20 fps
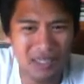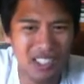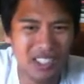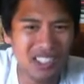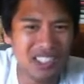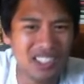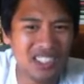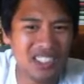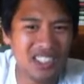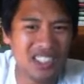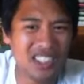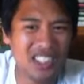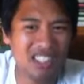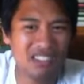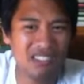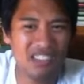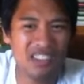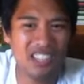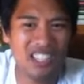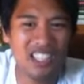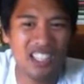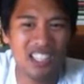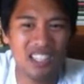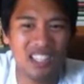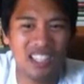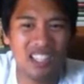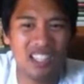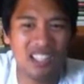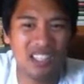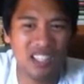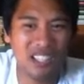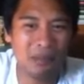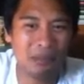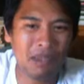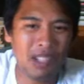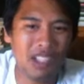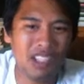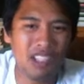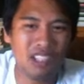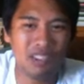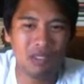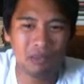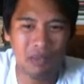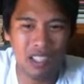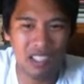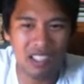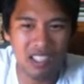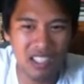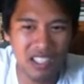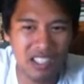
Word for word: am curious to see where Lim Lim goes from here.